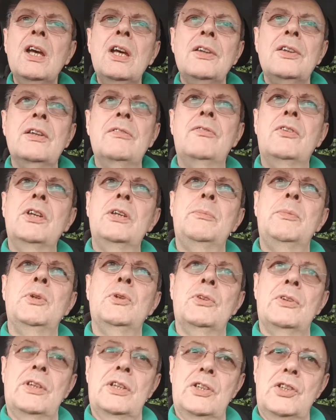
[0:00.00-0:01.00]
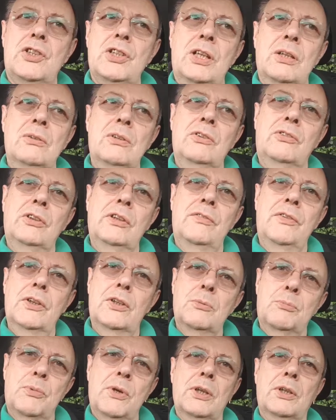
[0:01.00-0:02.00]
They invited me onto their show to see if I
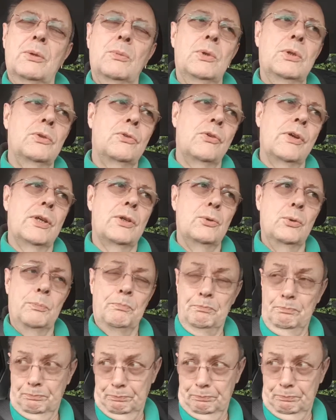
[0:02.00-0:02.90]
could break the world record.